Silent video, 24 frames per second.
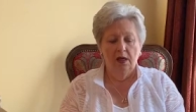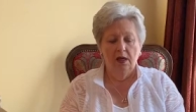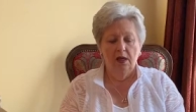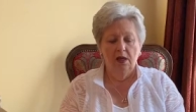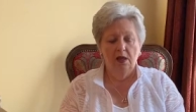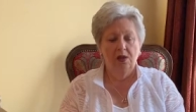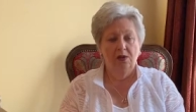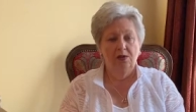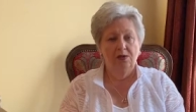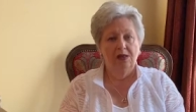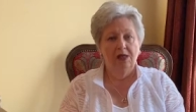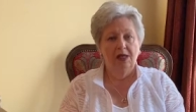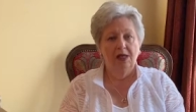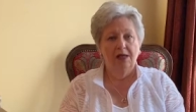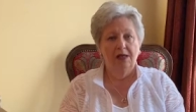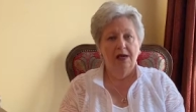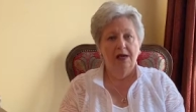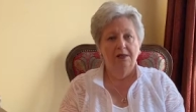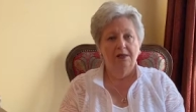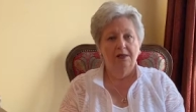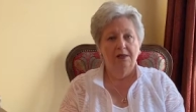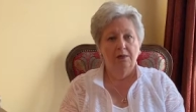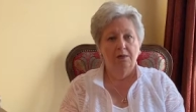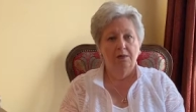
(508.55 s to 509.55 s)
use it
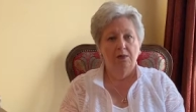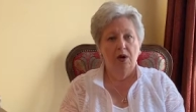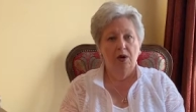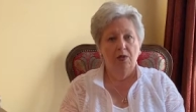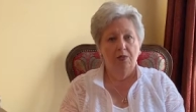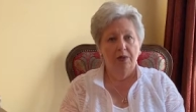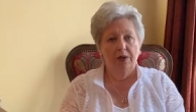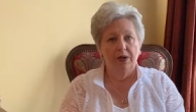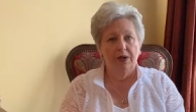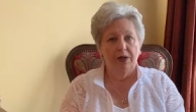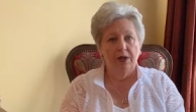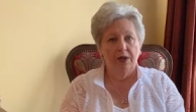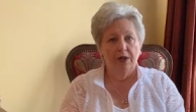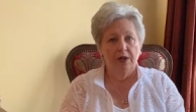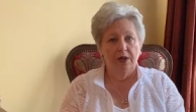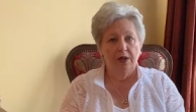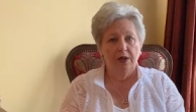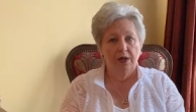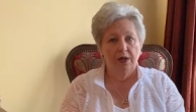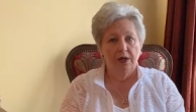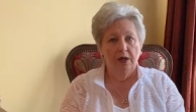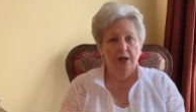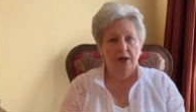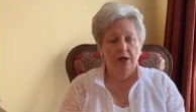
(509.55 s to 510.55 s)
as a bobber,
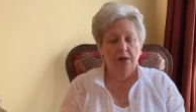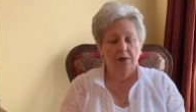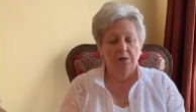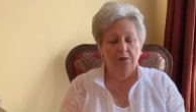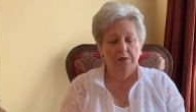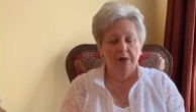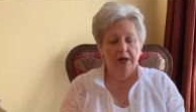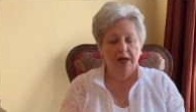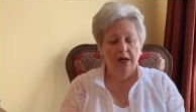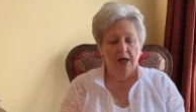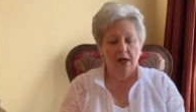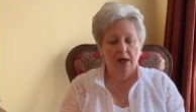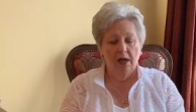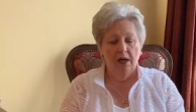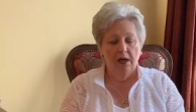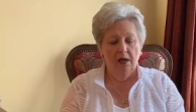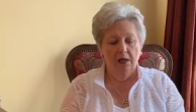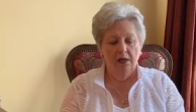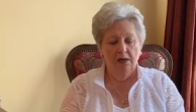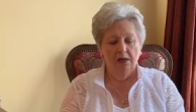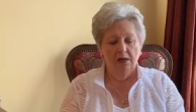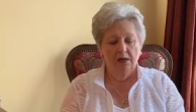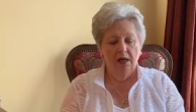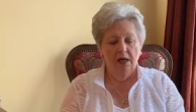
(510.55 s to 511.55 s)

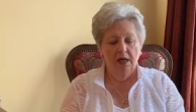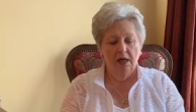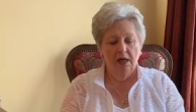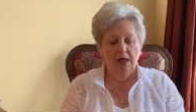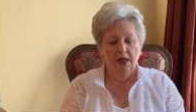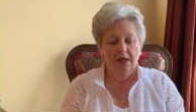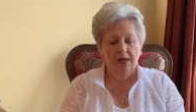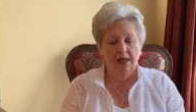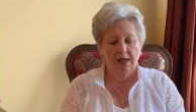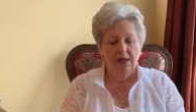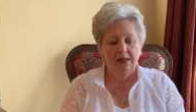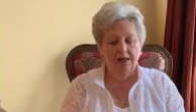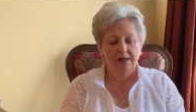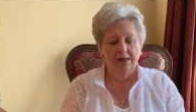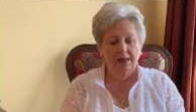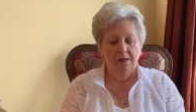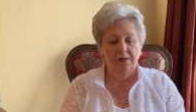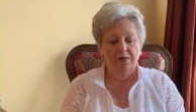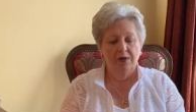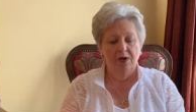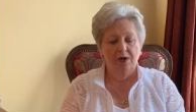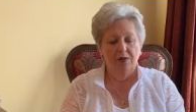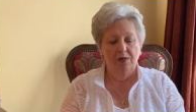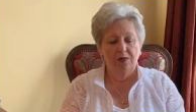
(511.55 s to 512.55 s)
because it has a
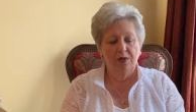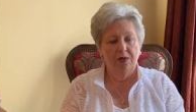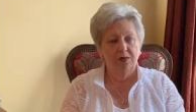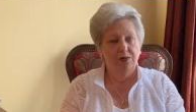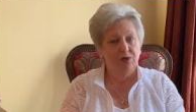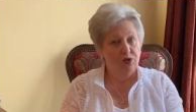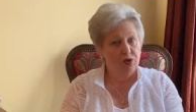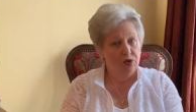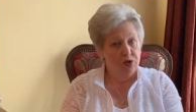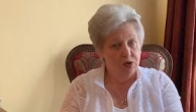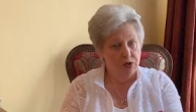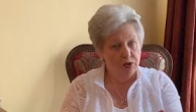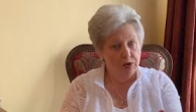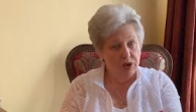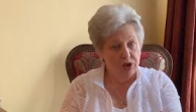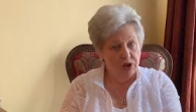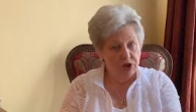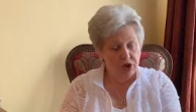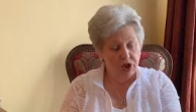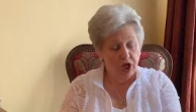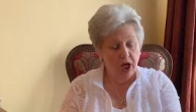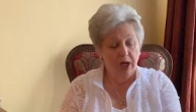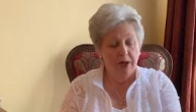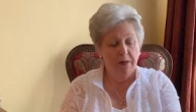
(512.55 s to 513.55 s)
problem due to the
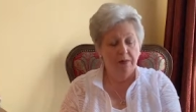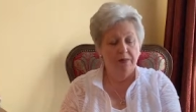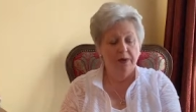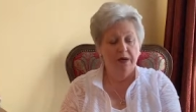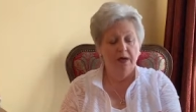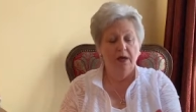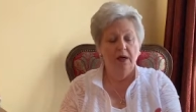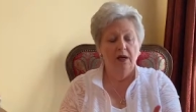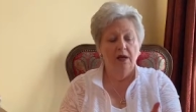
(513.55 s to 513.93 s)
shape.